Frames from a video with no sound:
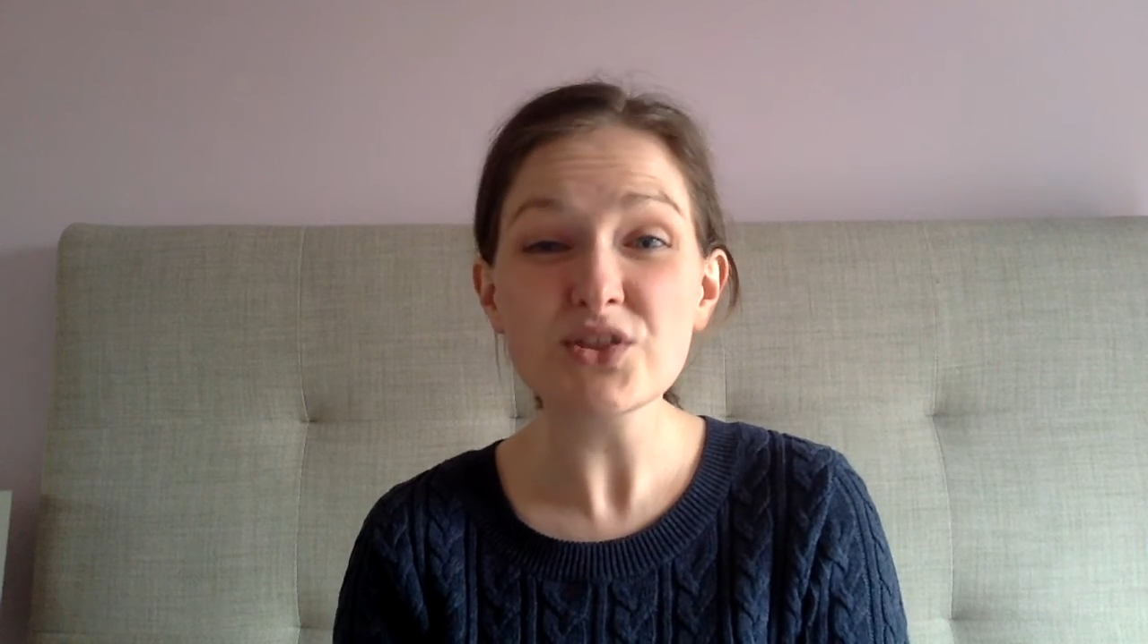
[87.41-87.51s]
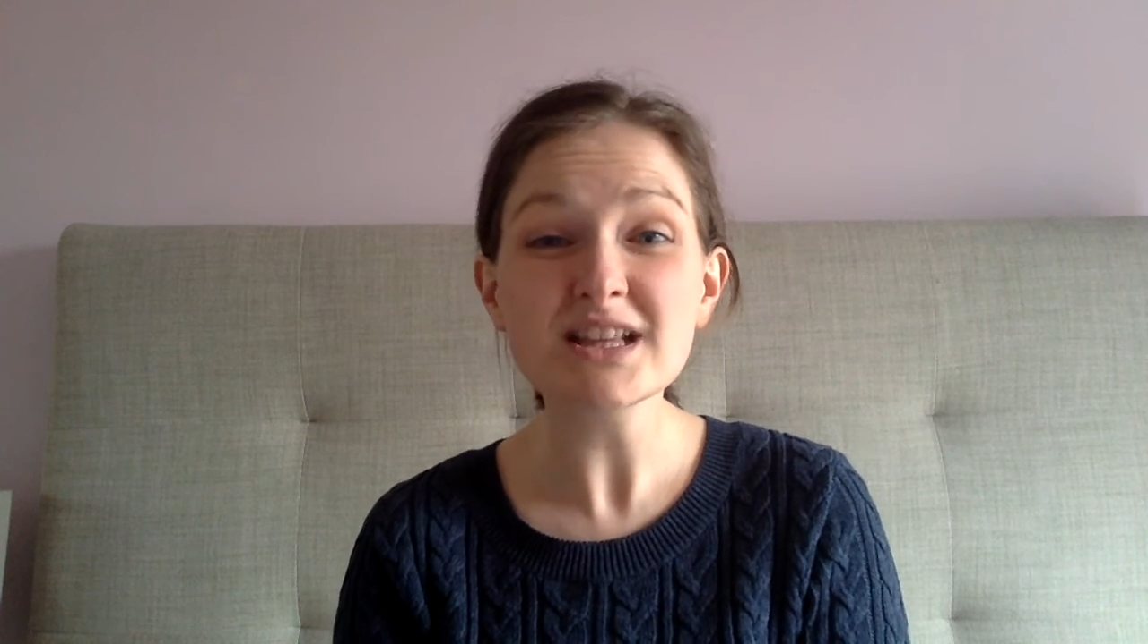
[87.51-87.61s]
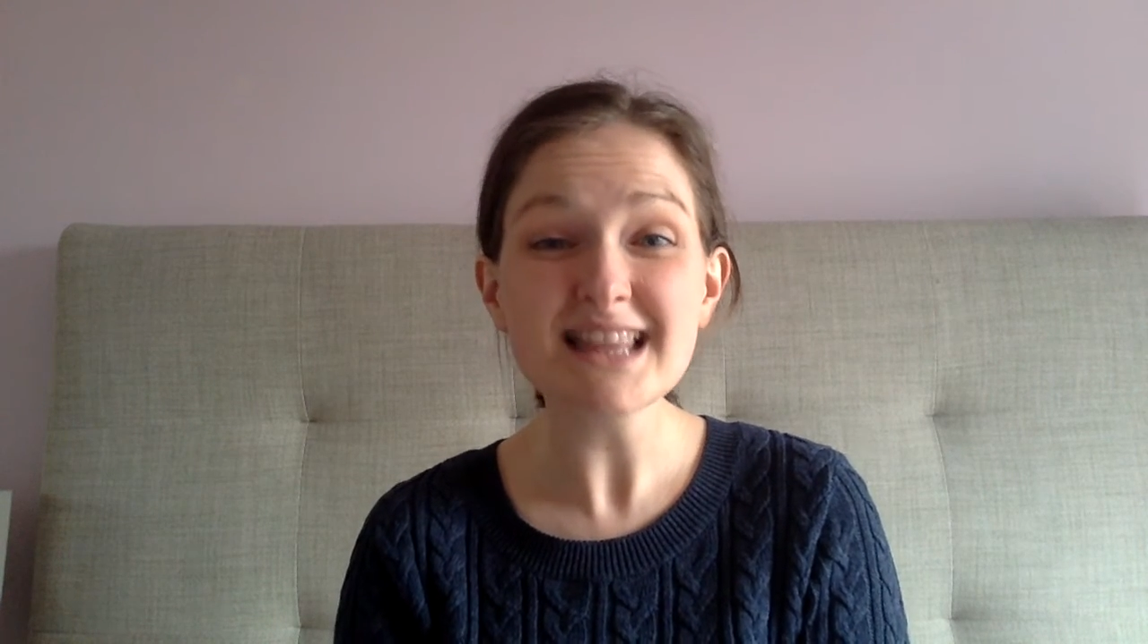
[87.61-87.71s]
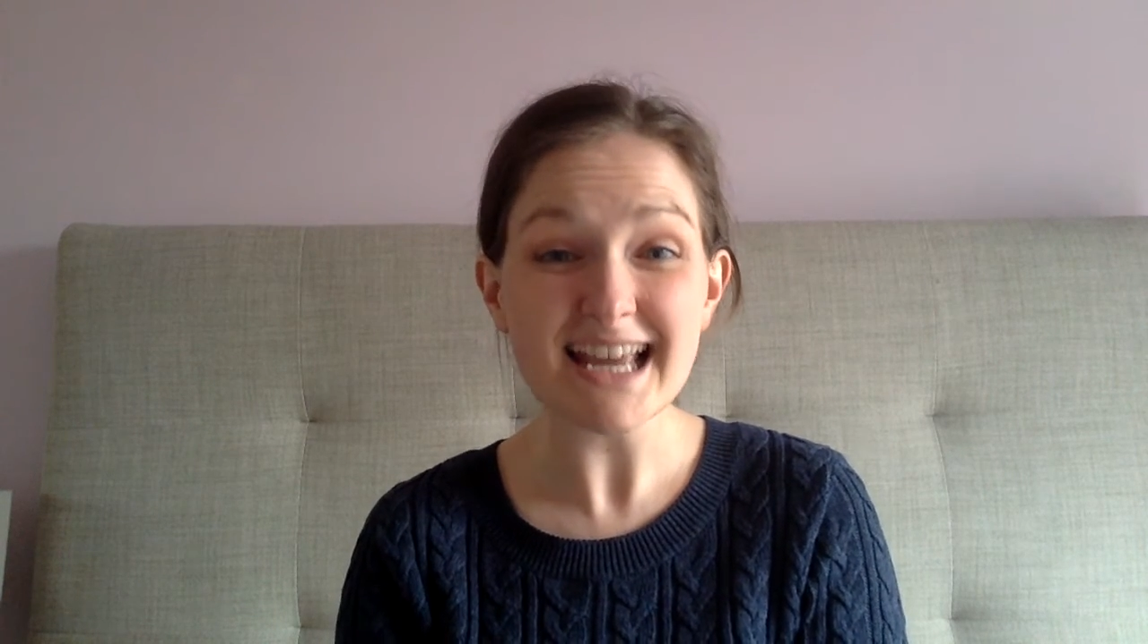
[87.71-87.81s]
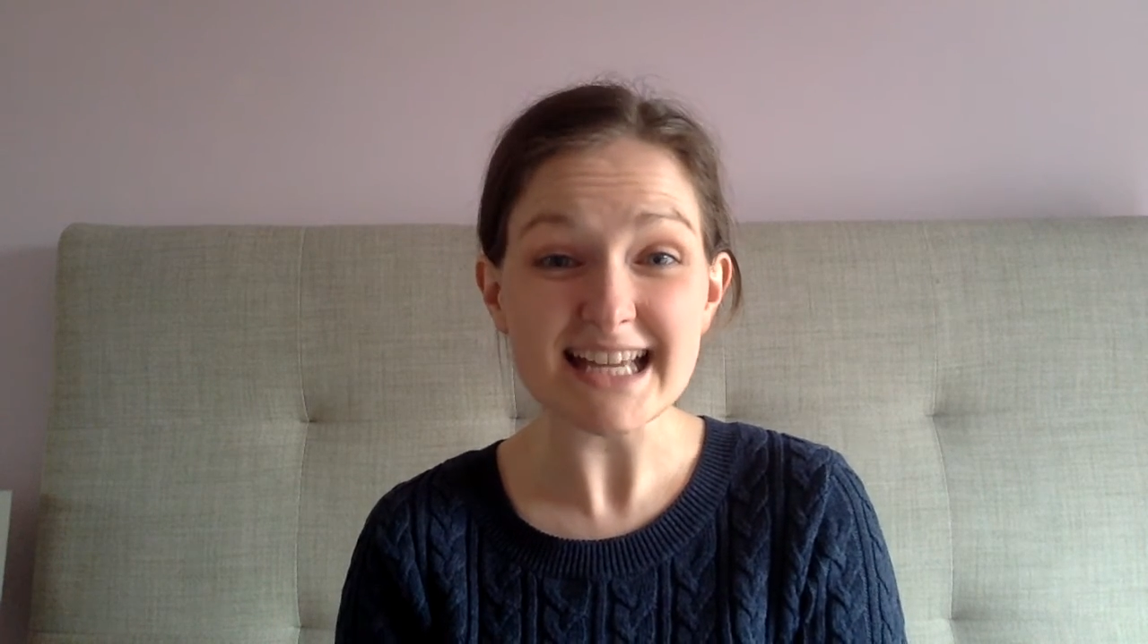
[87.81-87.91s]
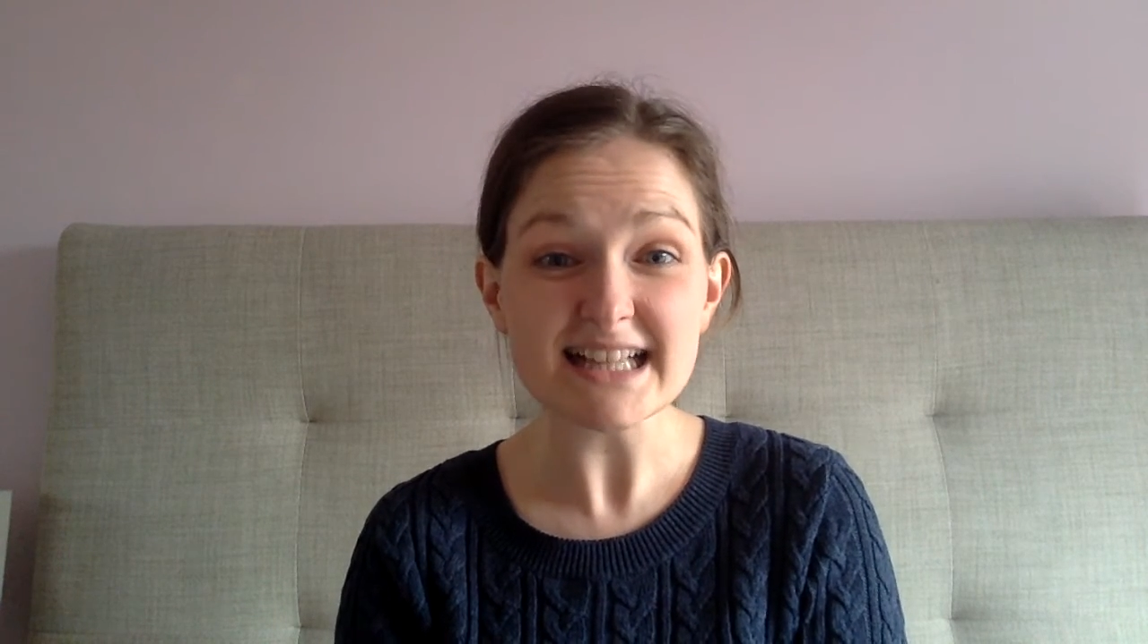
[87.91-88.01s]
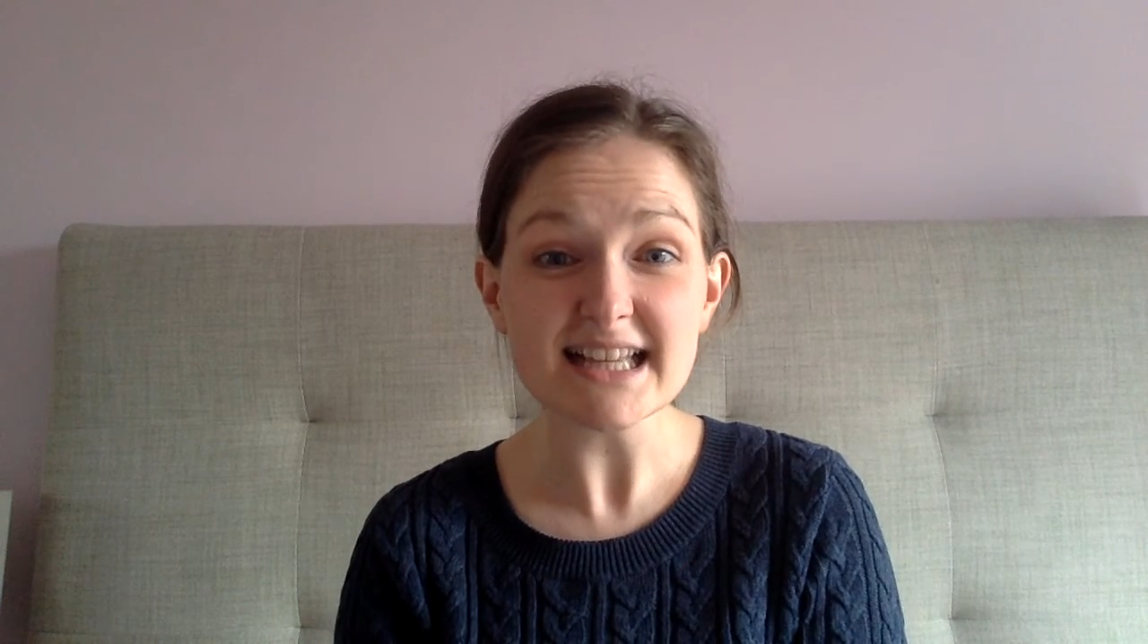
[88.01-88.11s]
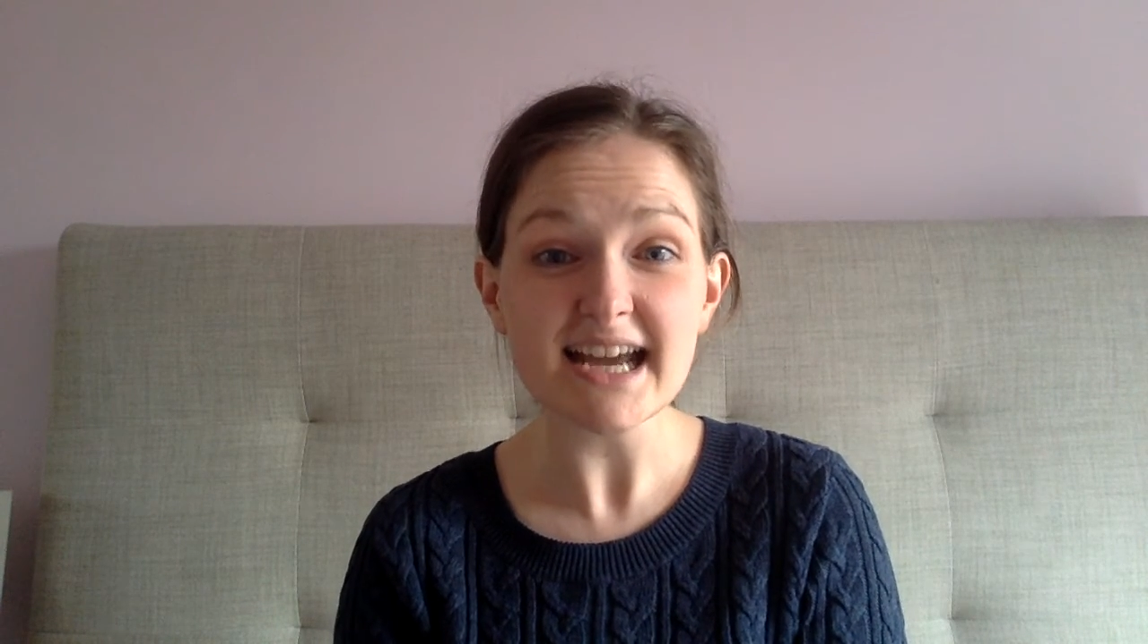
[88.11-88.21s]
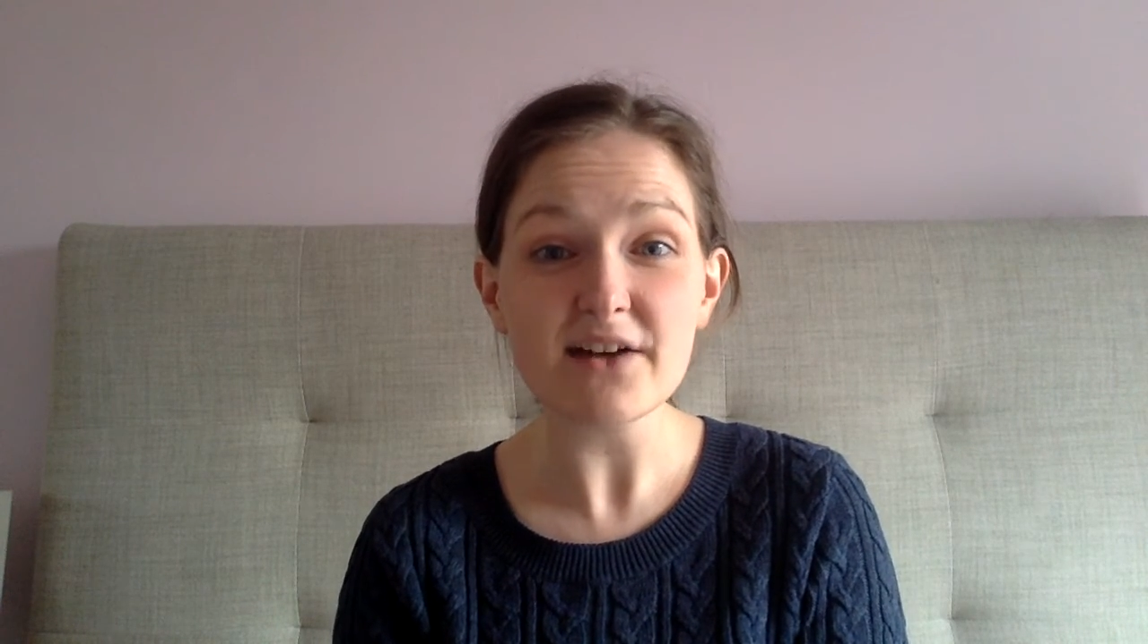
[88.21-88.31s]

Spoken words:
than likely